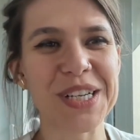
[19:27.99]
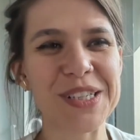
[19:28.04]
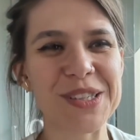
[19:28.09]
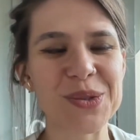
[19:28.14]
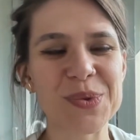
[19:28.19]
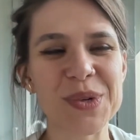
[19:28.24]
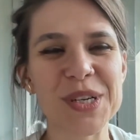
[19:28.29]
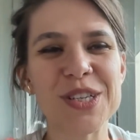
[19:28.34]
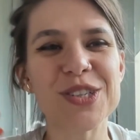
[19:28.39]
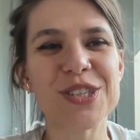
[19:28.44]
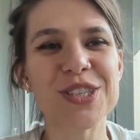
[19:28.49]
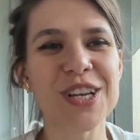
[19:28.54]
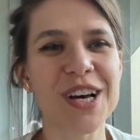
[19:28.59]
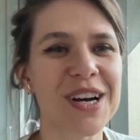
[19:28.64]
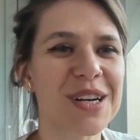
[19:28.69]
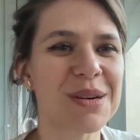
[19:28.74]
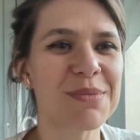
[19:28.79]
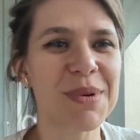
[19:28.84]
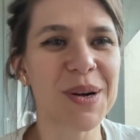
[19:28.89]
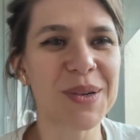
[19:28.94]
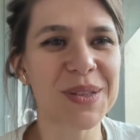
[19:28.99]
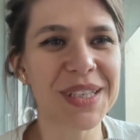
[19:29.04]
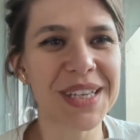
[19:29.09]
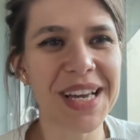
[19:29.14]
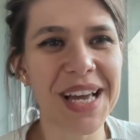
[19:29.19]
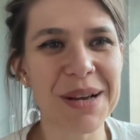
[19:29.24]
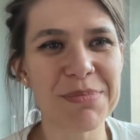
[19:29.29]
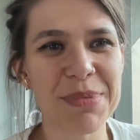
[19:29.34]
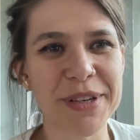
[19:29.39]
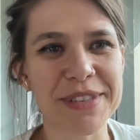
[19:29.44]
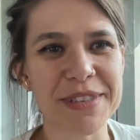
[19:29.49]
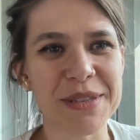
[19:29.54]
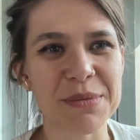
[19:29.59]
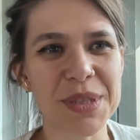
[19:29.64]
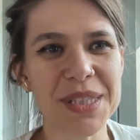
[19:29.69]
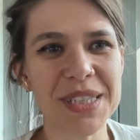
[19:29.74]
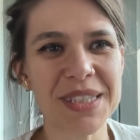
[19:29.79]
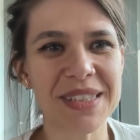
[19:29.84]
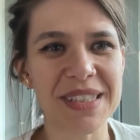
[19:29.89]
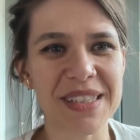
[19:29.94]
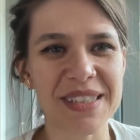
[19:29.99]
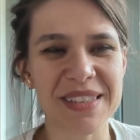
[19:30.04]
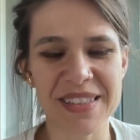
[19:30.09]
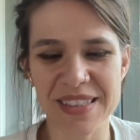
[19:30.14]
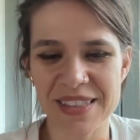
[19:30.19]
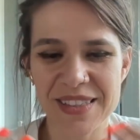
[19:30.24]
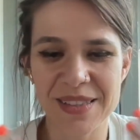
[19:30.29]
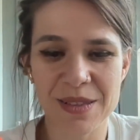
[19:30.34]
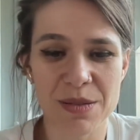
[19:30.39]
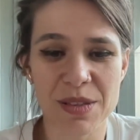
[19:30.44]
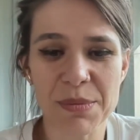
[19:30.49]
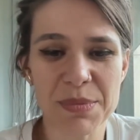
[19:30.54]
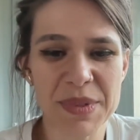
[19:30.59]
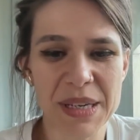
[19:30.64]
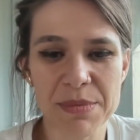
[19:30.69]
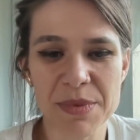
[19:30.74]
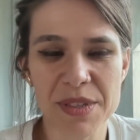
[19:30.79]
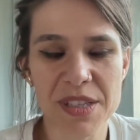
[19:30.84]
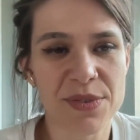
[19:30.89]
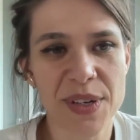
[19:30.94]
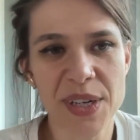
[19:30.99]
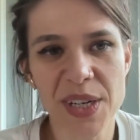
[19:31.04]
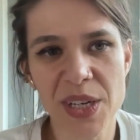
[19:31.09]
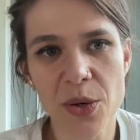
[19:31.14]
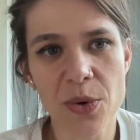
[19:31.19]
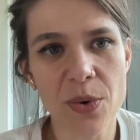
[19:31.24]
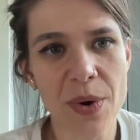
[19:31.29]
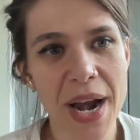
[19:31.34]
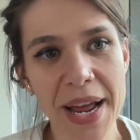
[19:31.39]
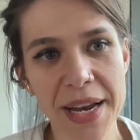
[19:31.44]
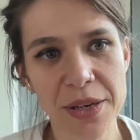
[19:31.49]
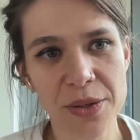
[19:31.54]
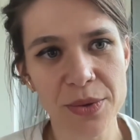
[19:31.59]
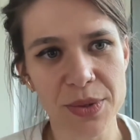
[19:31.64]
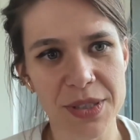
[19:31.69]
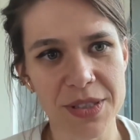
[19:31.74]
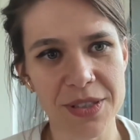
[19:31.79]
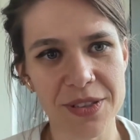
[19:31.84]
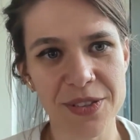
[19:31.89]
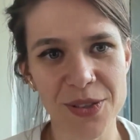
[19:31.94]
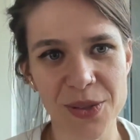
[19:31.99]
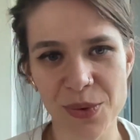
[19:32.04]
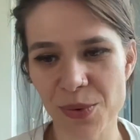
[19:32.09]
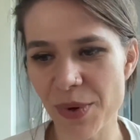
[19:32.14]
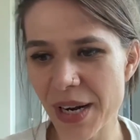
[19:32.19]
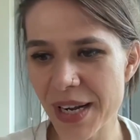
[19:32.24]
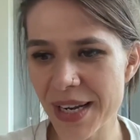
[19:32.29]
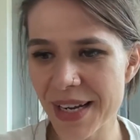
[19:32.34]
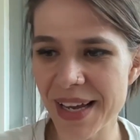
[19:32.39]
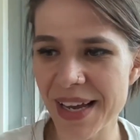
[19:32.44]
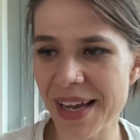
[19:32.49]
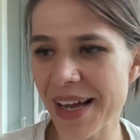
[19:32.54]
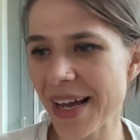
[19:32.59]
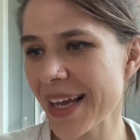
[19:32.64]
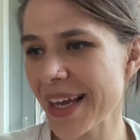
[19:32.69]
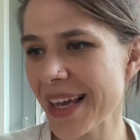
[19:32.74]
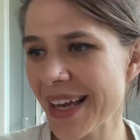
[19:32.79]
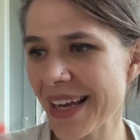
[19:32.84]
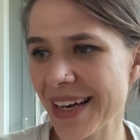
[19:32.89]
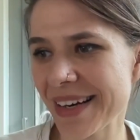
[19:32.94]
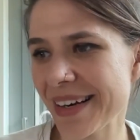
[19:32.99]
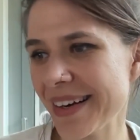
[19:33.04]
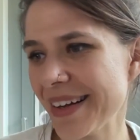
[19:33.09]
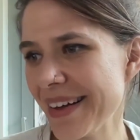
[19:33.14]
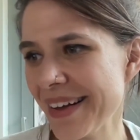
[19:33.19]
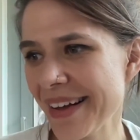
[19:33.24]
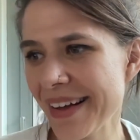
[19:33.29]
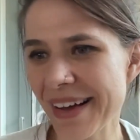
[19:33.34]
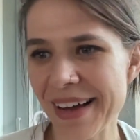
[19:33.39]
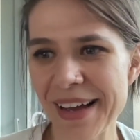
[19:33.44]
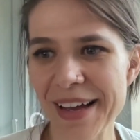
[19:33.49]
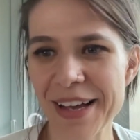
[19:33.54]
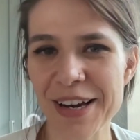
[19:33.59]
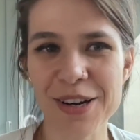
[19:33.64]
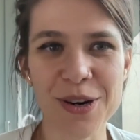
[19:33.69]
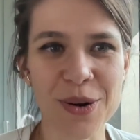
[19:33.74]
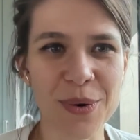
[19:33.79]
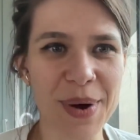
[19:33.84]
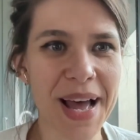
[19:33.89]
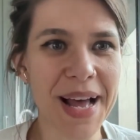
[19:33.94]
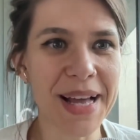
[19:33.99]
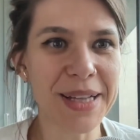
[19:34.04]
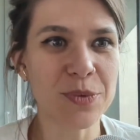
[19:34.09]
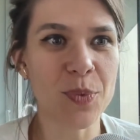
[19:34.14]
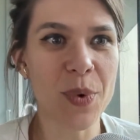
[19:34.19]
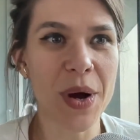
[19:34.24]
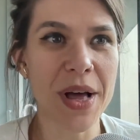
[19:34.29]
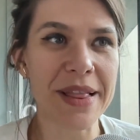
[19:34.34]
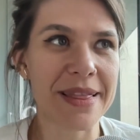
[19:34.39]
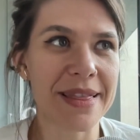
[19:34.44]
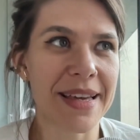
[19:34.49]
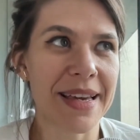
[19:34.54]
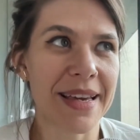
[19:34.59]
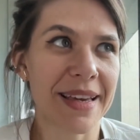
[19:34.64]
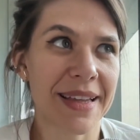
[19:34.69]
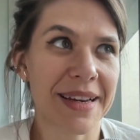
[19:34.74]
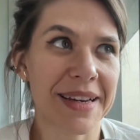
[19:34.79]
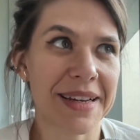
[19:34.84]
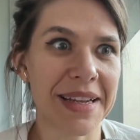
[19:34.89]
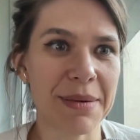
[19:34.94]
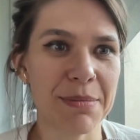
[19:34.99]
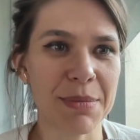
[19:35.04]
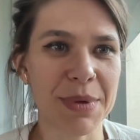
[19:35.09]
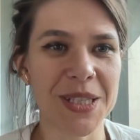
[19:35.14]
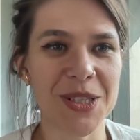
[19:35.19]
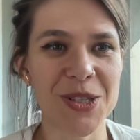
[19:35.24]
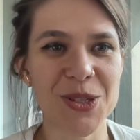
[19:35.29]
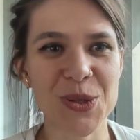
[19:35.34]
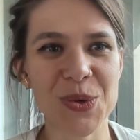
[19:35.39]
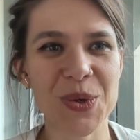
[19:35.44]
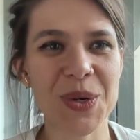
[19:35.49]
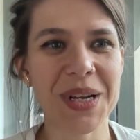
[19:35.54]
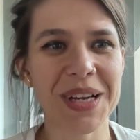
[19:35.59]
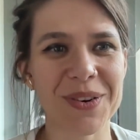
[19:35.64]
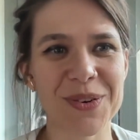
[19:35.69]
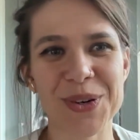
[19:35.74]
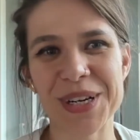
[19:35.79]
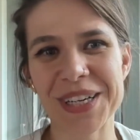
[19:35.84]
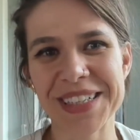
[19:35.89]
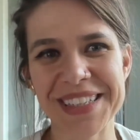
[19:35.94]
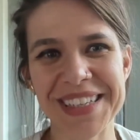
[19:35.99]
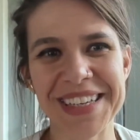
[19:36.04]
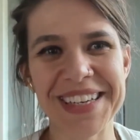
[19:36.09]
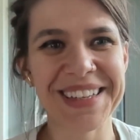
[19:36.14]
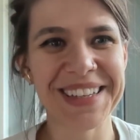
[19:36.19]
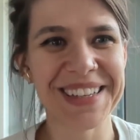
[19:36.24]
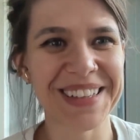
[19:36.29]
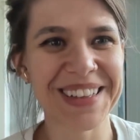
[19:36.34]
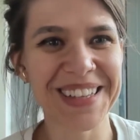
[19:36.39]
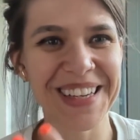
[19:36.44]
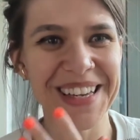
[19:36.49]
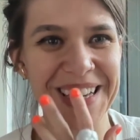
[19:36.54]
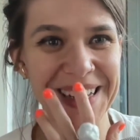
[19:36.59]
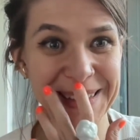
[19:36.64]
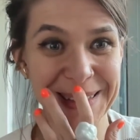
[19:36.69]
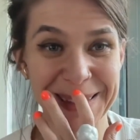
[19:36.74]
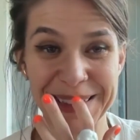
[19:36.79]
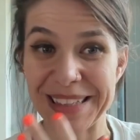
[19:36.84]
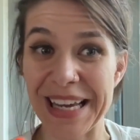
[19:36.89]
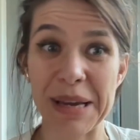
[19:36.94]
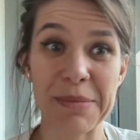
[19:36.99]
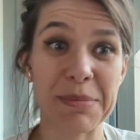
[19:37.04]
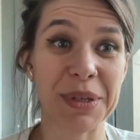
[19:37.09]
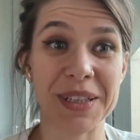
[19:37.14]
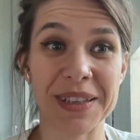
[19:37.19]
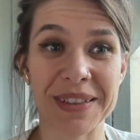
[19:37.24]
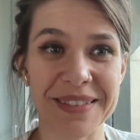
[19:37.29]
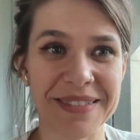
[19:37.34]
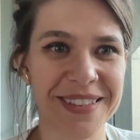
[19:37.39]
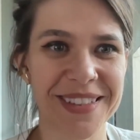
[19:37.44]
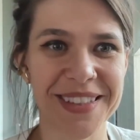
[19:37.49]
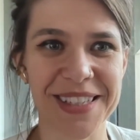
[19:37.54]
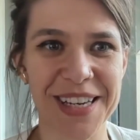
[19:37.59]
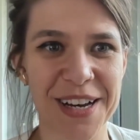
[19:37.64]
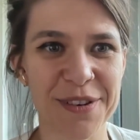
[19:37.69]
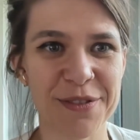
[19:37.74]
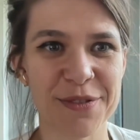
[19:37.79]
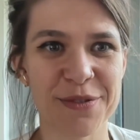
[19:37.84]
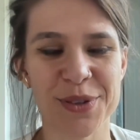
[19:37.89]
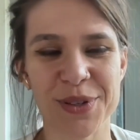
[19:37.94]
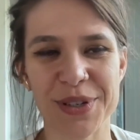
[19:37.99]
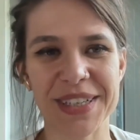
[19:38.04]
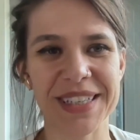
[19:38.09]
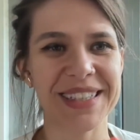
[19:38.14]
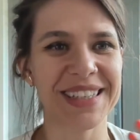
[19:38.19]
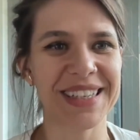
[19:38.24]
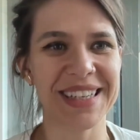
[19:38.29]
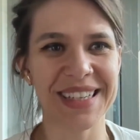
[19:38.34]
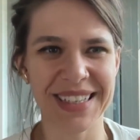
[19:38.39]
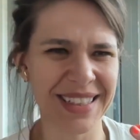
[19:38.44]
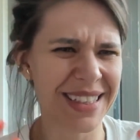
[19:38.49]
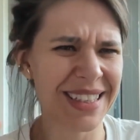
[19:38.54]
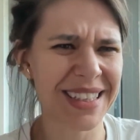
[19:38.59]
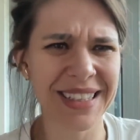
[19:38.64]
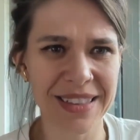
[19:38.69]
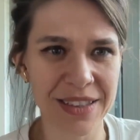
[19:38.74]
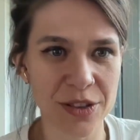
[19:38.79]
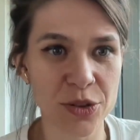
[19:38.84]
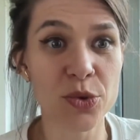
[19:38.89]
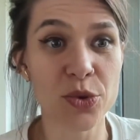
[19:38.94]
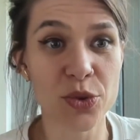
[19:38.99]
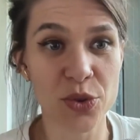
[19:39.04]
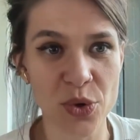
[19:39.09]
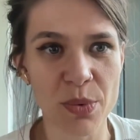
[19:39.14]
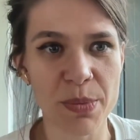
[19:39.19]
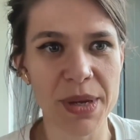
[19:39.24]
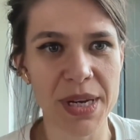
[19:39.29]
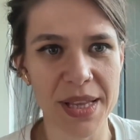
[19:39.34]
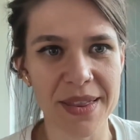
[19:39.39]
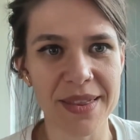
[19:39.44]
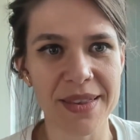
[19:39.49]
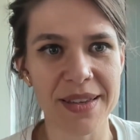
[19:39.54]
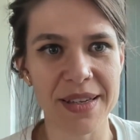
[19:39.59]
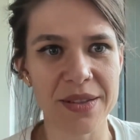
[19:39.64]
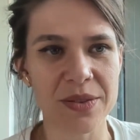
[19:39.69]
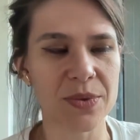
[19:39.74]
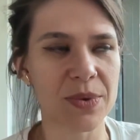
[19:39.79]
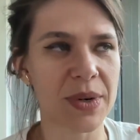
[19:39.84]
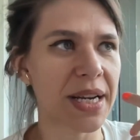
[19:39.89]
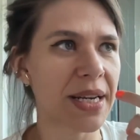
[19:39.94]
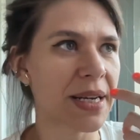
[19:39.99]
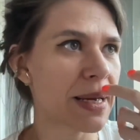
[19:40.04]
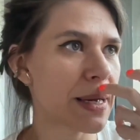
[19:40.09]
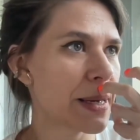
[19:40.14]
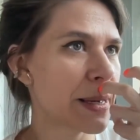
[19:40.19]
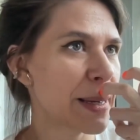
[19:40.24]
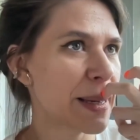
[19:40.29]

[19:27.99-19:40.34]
So when you talk about AI possibilities, sometimes it's very granular. So, right, AI can, add one thing in an image, or it can label stuff, or it can do so many things, right?